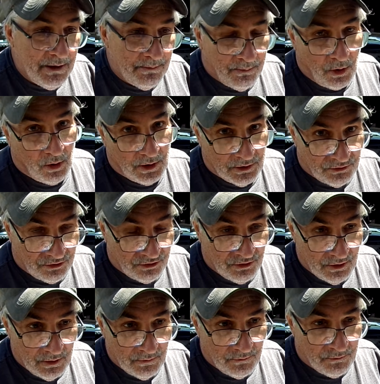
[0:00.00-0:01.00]
parts
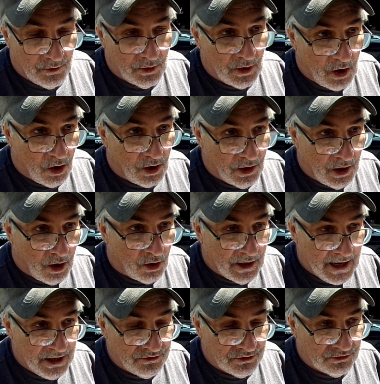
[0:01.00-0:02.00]
for our
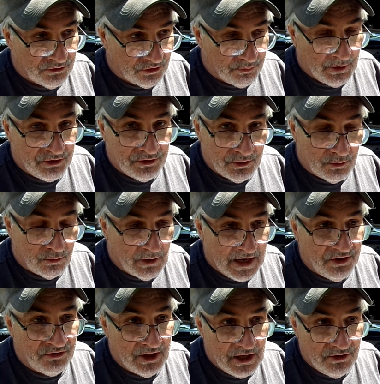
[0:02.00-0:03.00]
engines, especially the
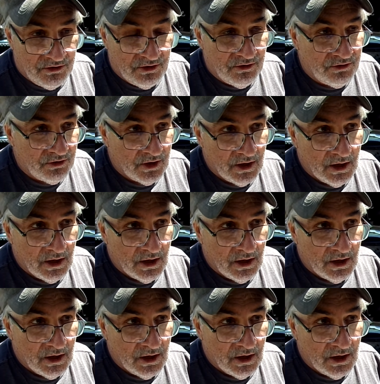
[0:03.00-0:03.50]
race engines.